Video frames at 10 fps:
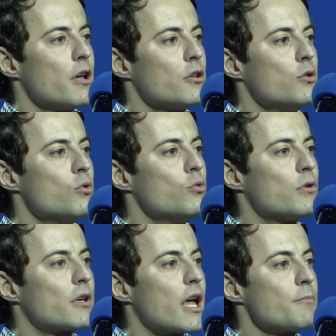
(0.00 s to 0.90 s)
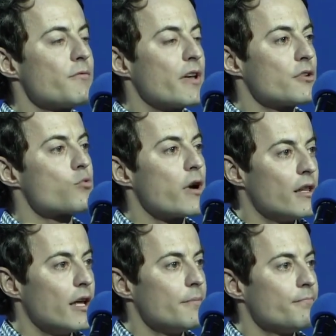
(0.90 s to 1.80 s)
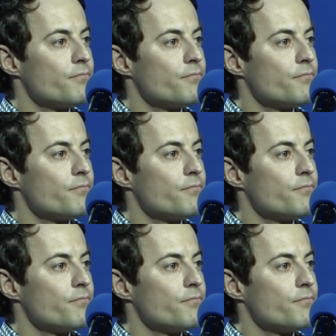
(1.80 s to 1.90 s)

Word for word: you came to Venezuela,